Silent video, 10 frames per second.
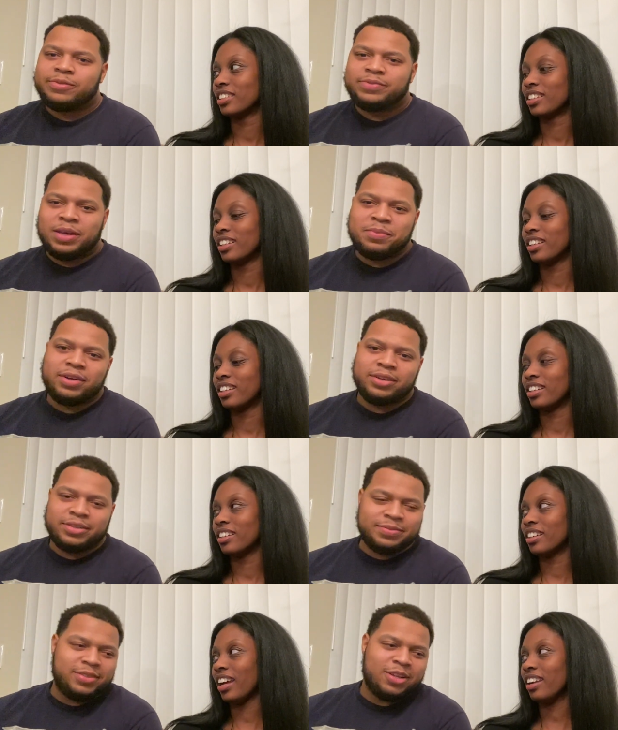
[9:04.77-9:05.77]
Speaker 1: Hey, bro.
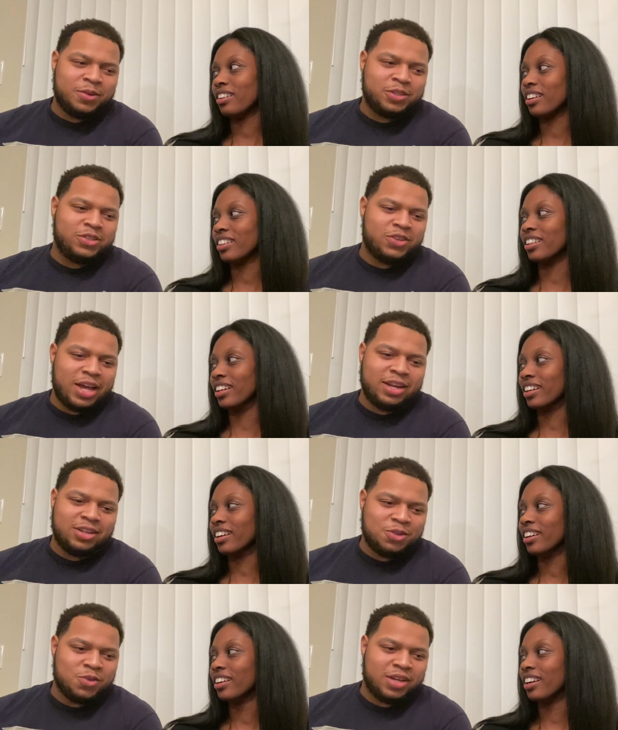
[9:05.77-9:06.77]
You know what you got to
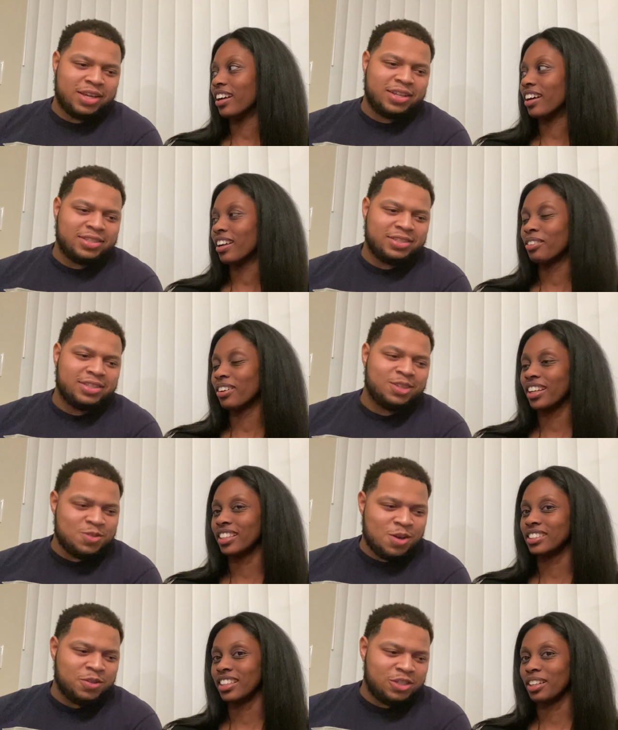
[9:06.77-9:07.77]
do, cuz. You
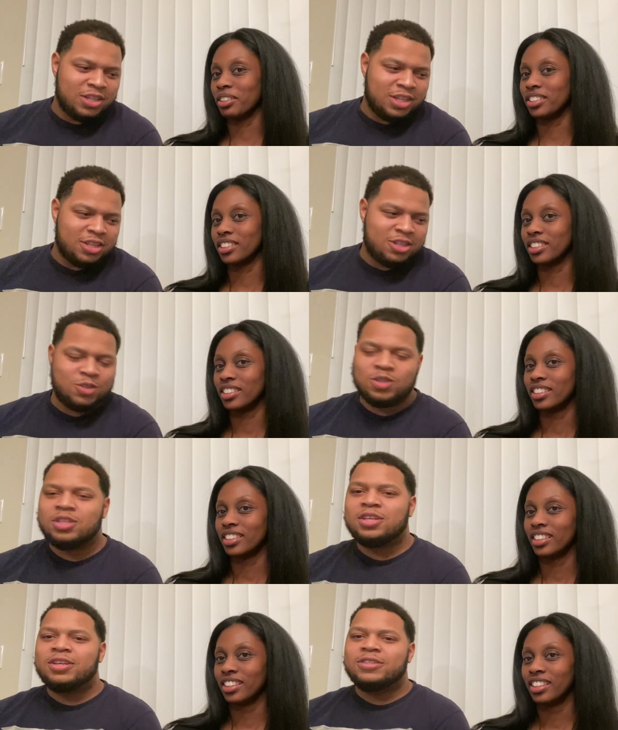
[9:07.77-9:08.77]
know what you question. need to do.
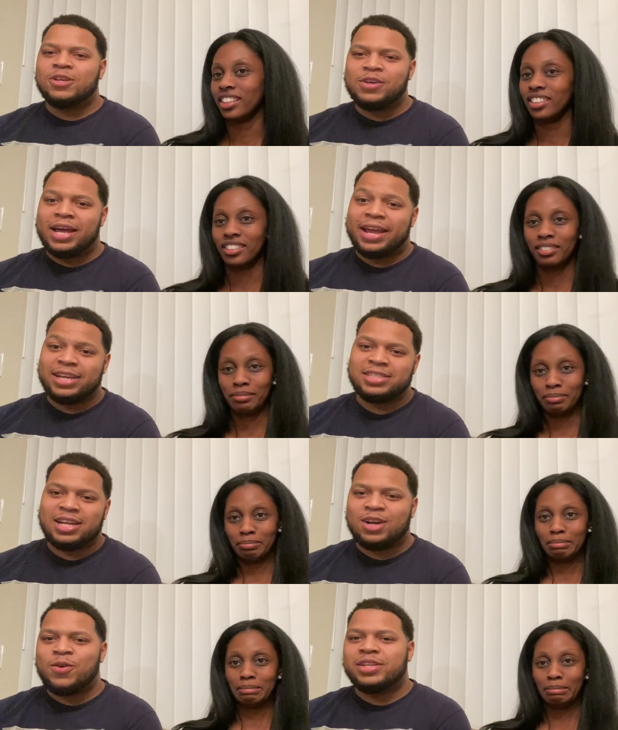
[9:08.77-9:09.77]
So you got to answer
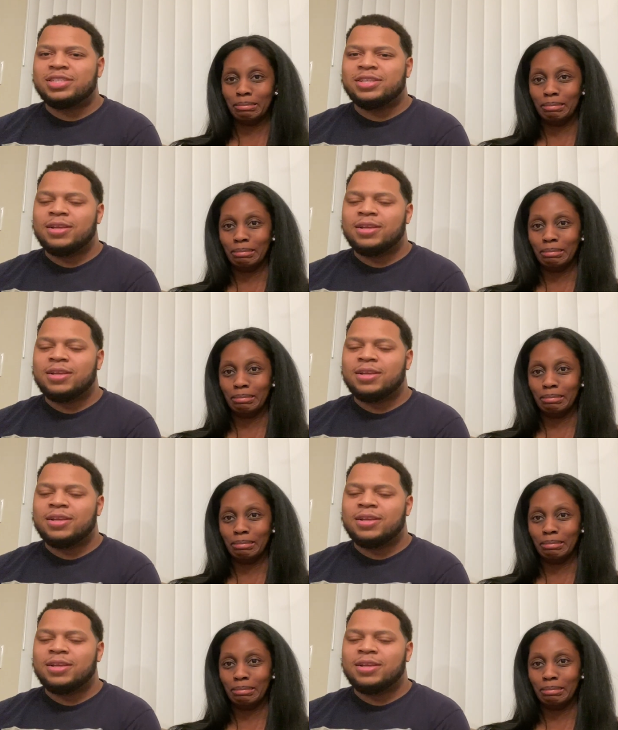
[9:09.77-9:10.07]
that question.